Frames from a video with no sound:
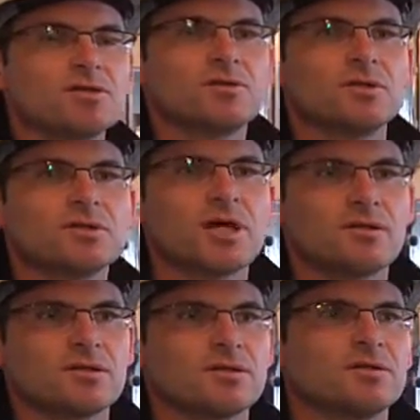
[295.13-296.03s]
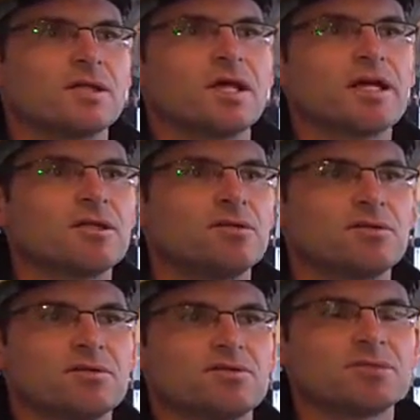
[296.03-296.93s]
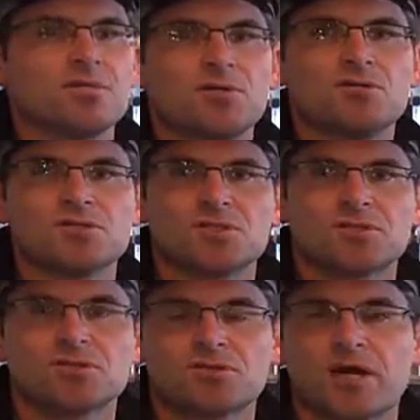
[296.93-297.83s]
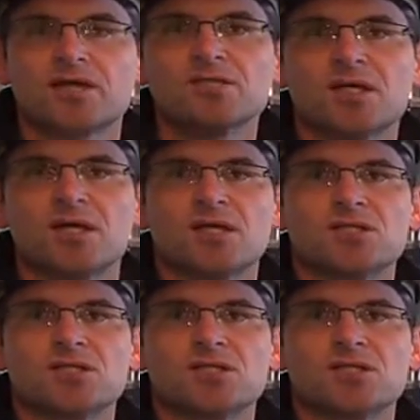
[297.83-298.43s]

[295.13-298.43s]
So we looked at the likelihood of somebody who's in distress and